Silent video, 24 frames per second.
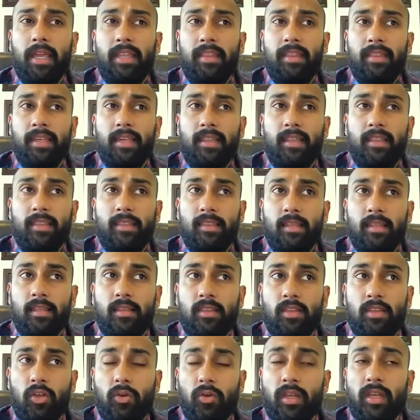and then
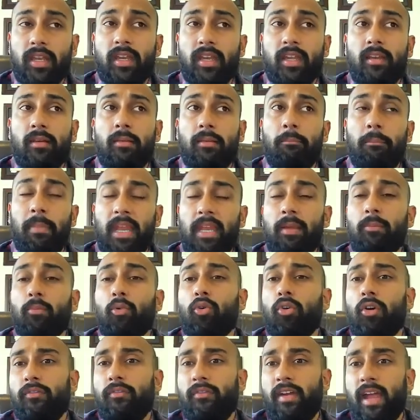you can get many
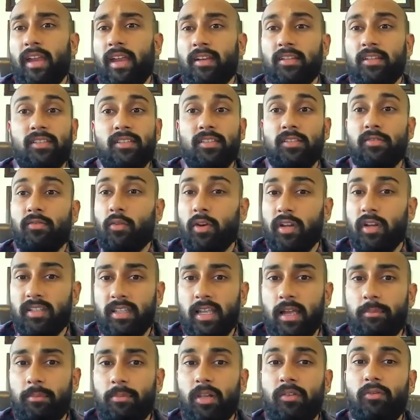more advantages. For
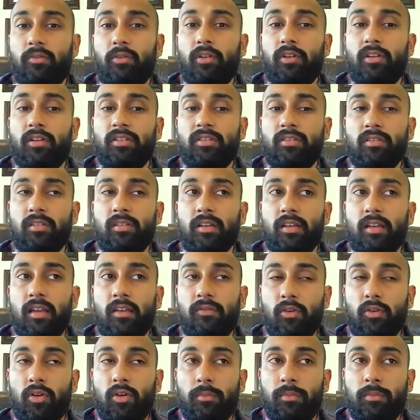example,
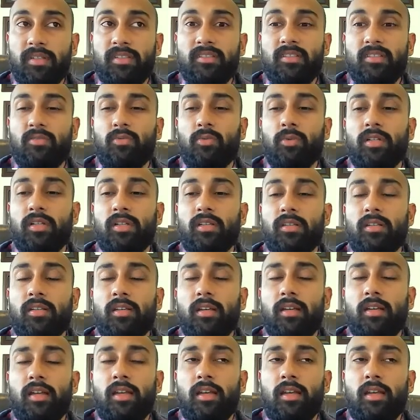if you're a business
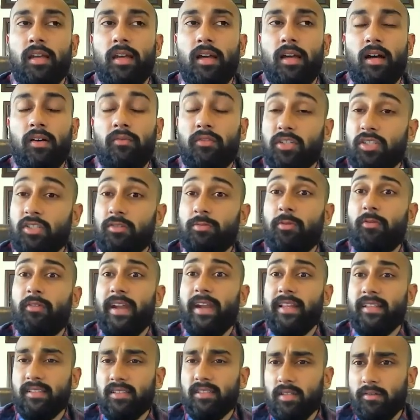which is
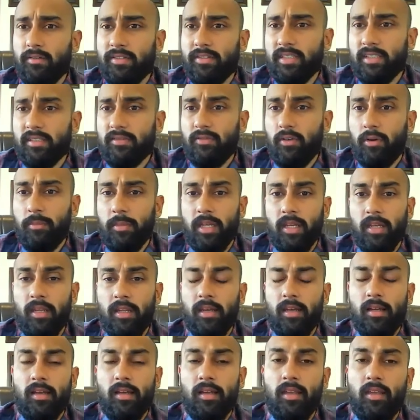providing services from
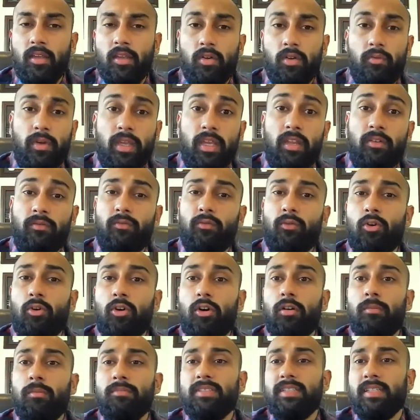India, we can
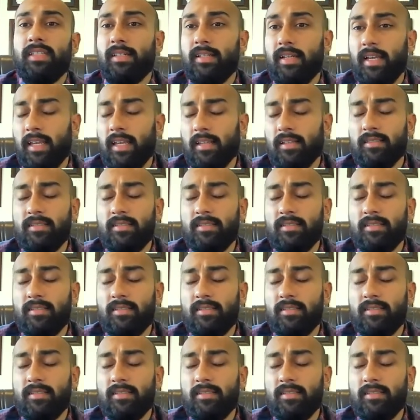form, say, a